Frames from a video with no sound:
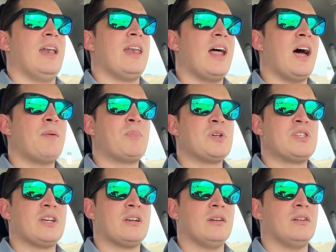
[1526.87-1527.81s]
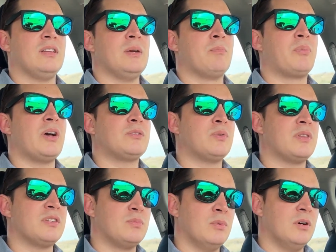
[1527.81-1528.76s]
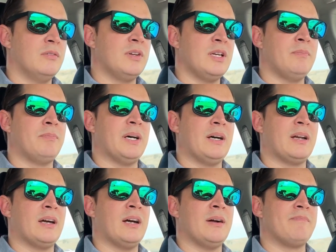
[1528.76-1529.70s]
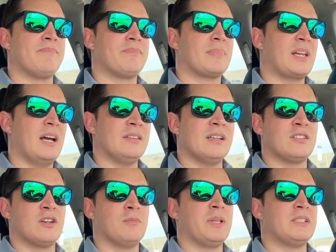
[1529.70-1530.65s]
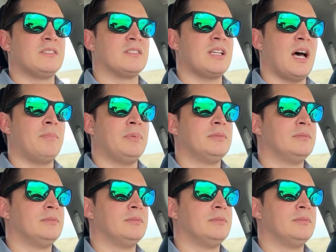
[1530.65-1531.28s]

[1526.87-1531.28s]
not particularly impressed with this movie, but I think that's a good place to stop.